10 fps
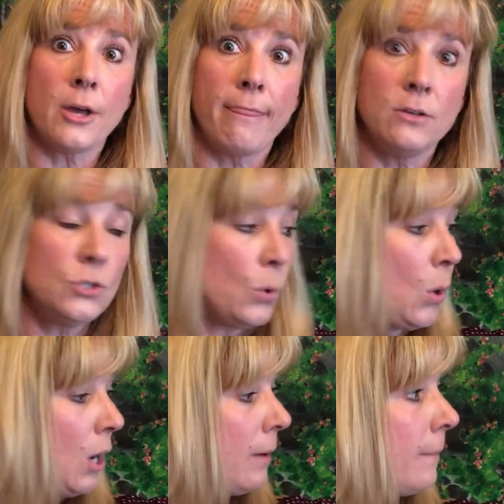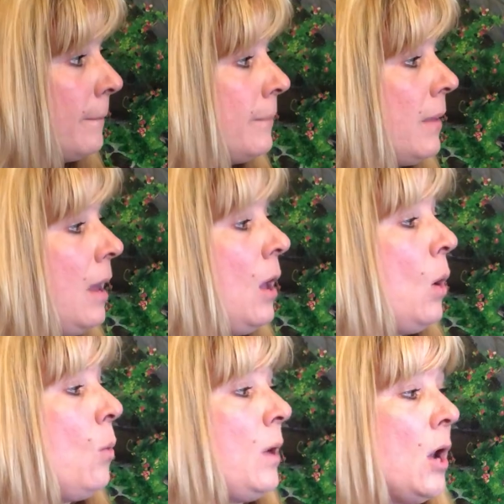on the door.
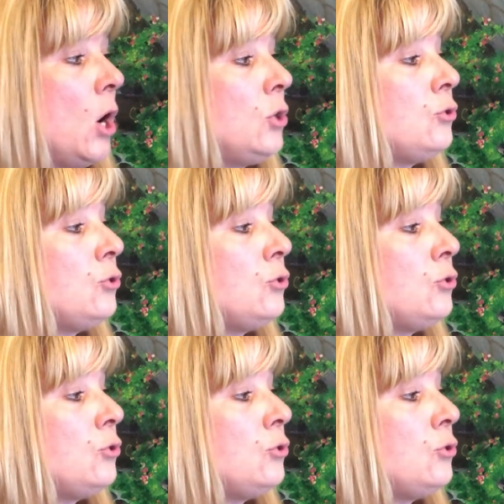When Uncle